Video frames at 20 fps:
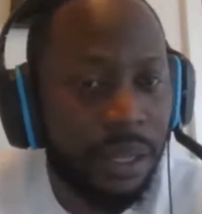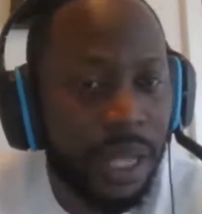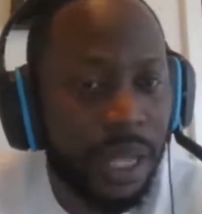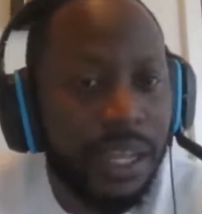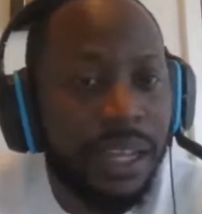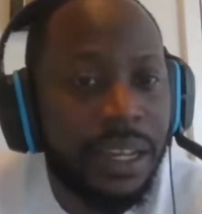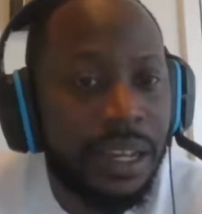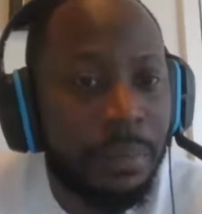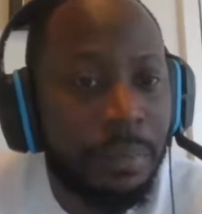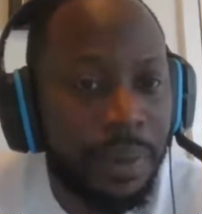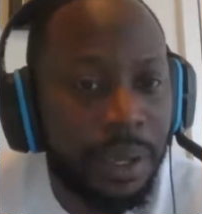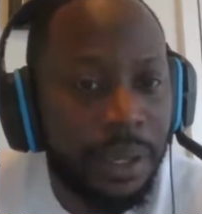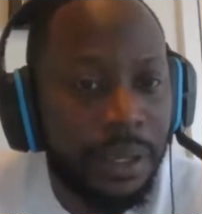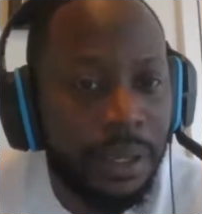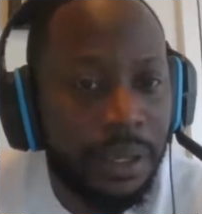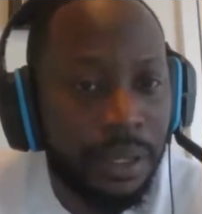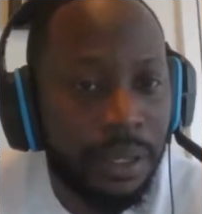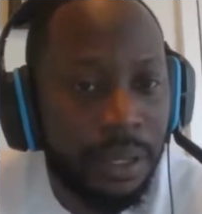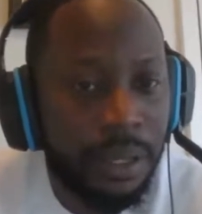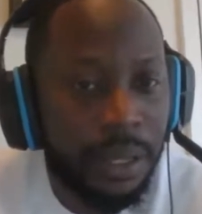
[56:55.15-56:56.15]
They can
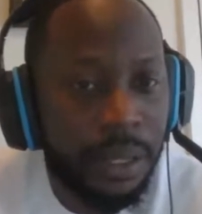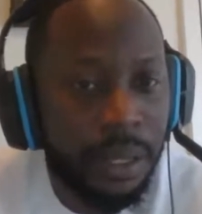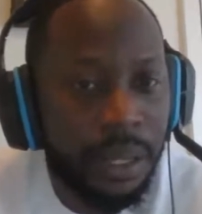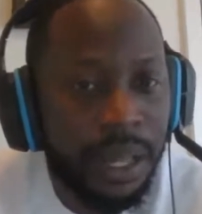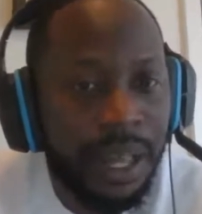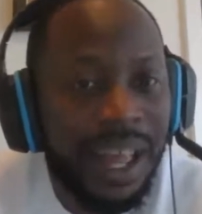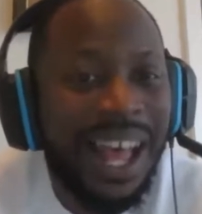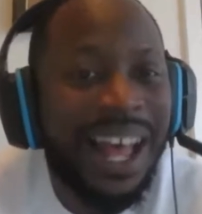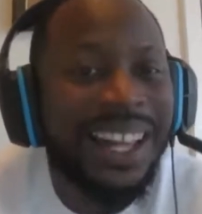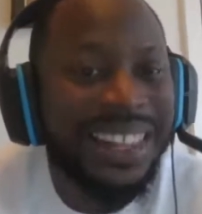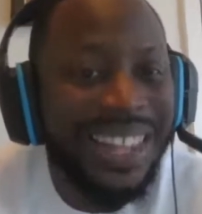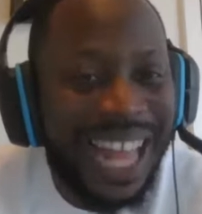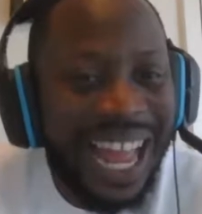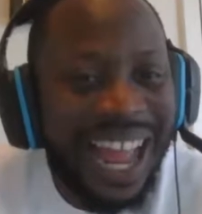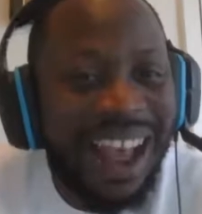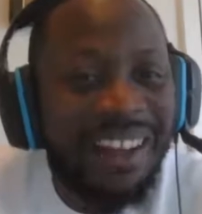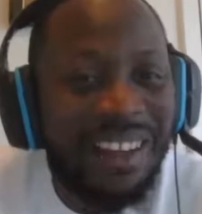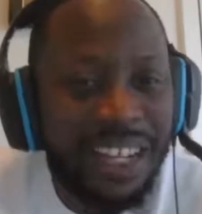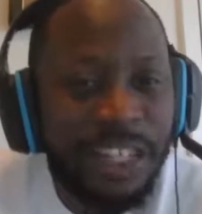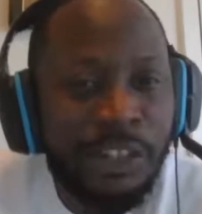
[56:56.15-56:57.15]
compete.
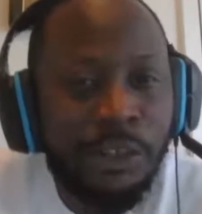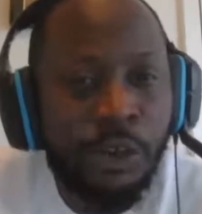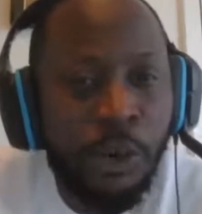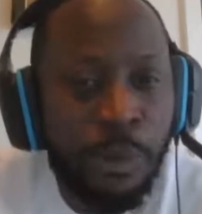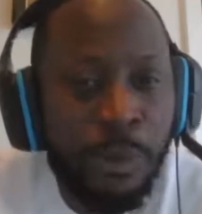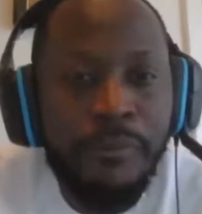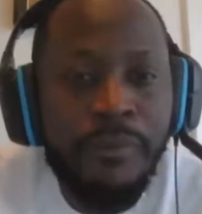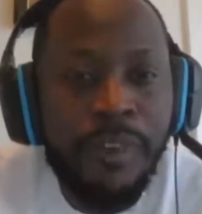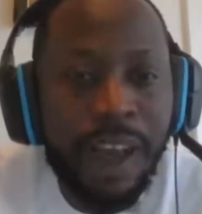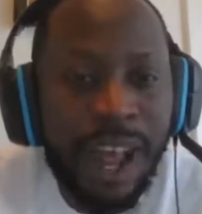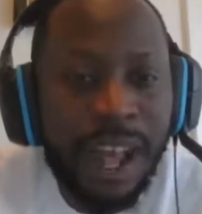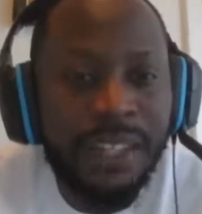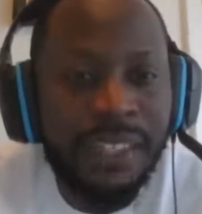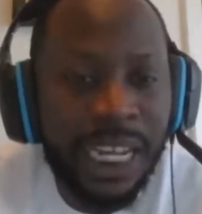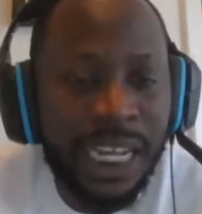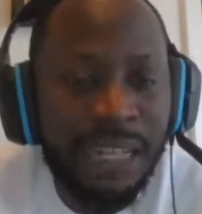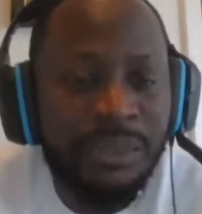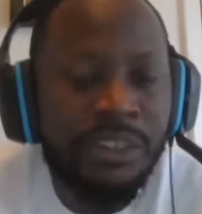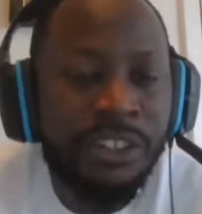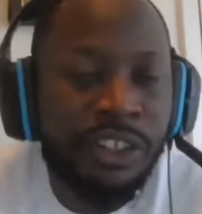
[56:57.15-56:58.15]
Allow these group of 5
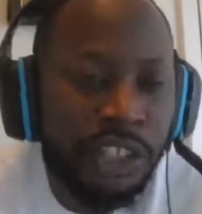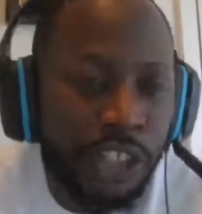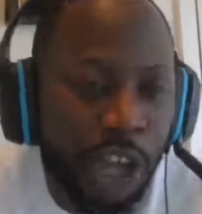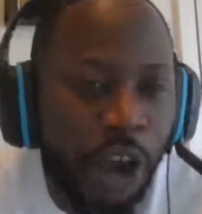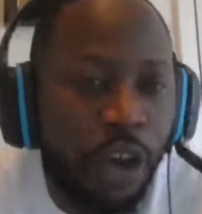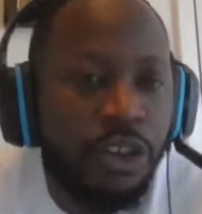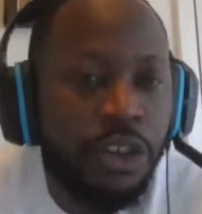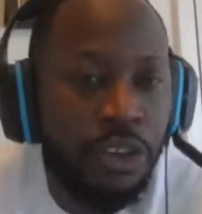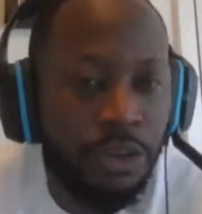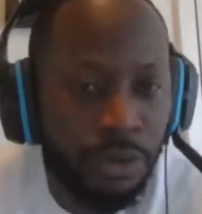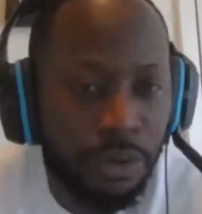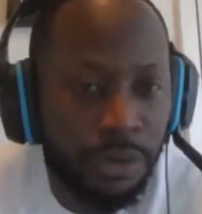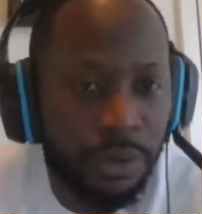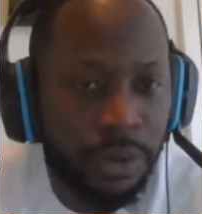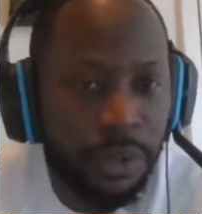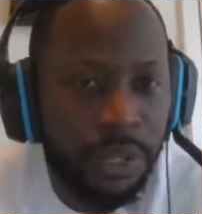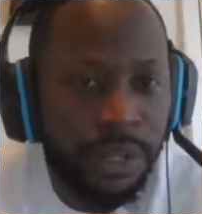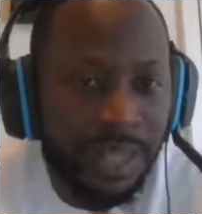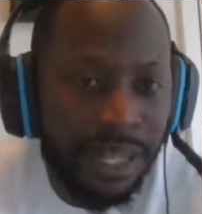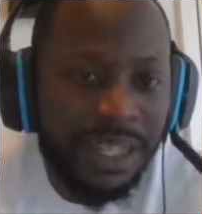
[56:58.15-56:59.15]
teams to show you
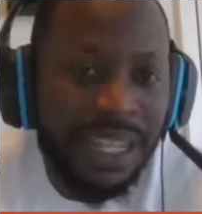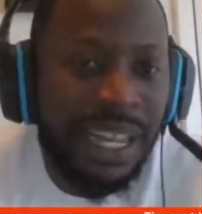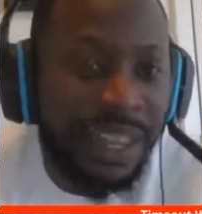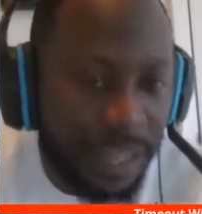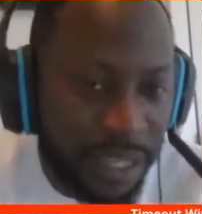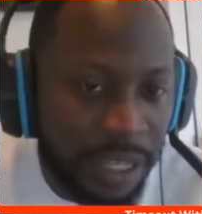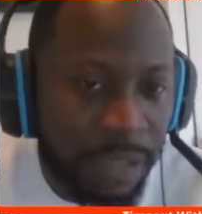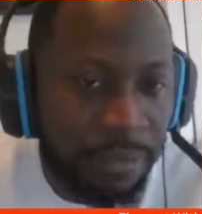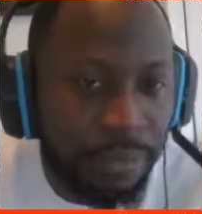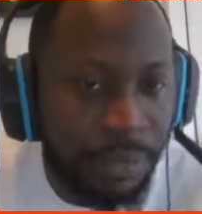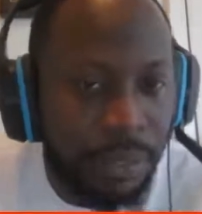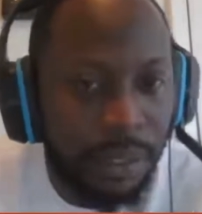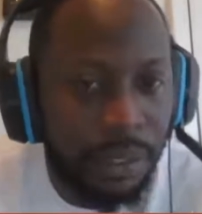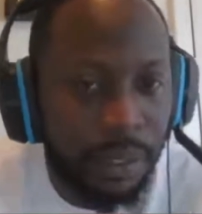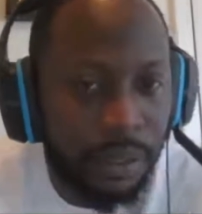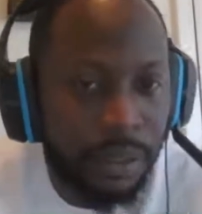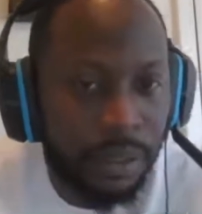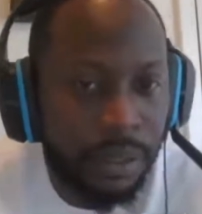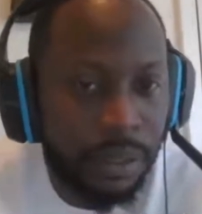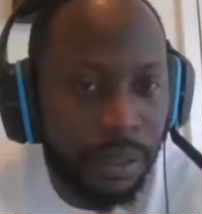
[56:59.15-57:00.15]
that they can compete.
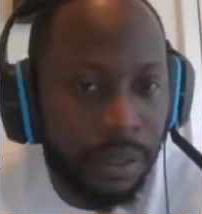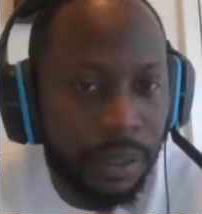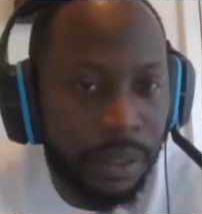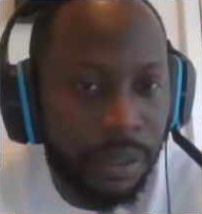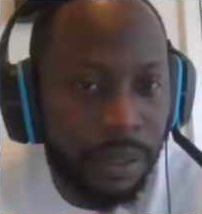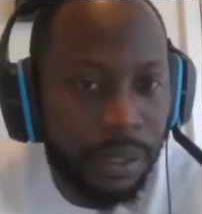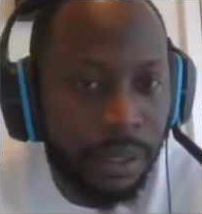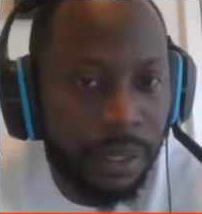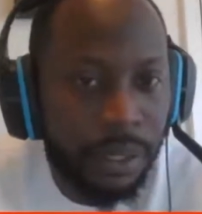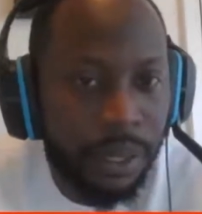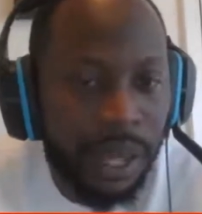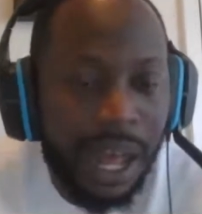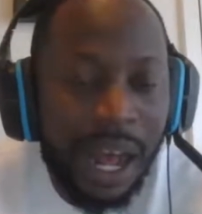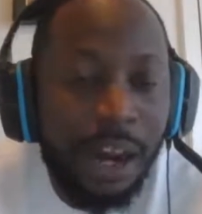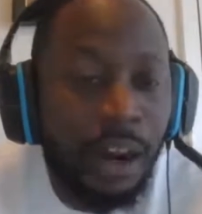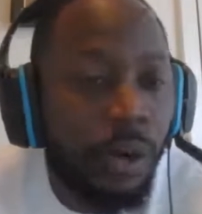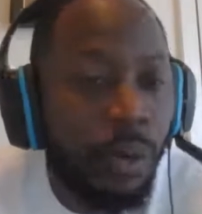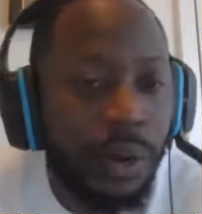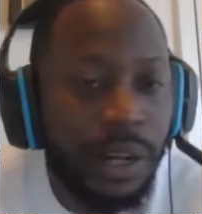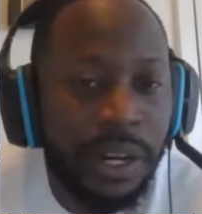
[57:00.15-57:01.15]

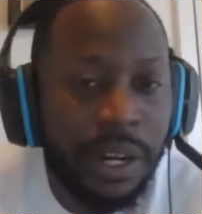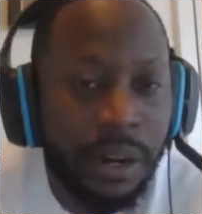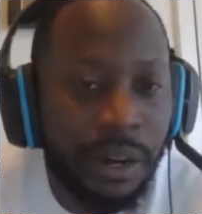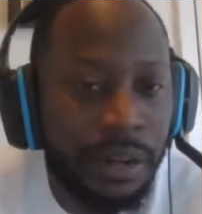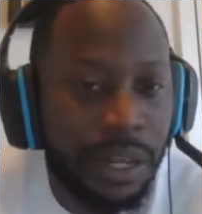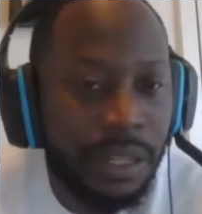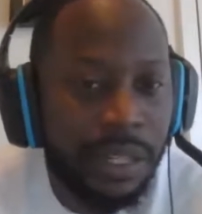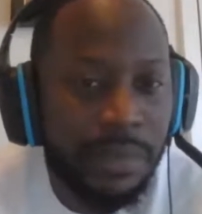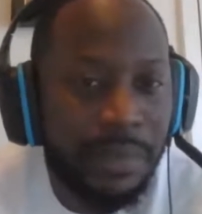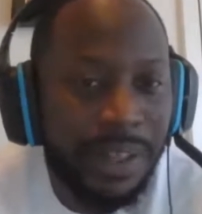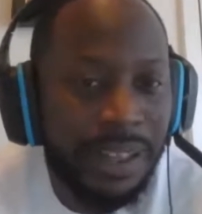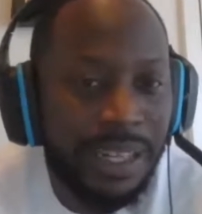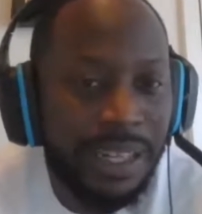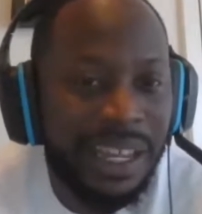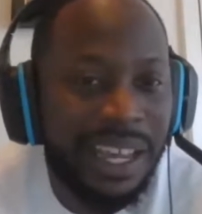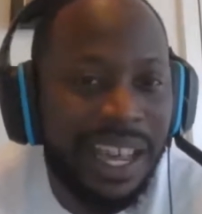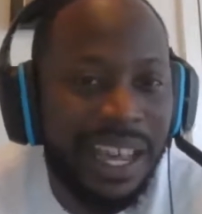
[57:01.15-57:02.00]
I don't want to hear nothing about they